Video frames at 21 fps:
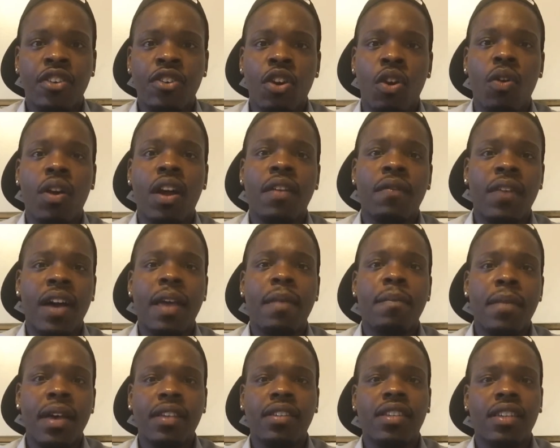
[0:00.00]
"Don't
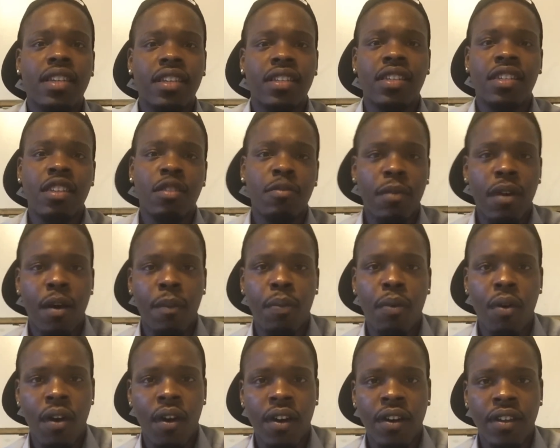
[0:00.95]
invite Mexicans to my
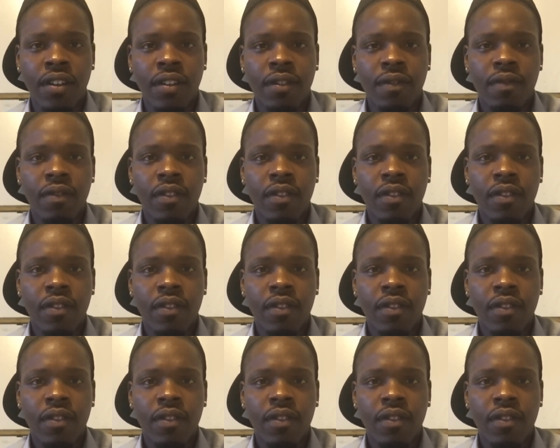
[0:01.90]
party."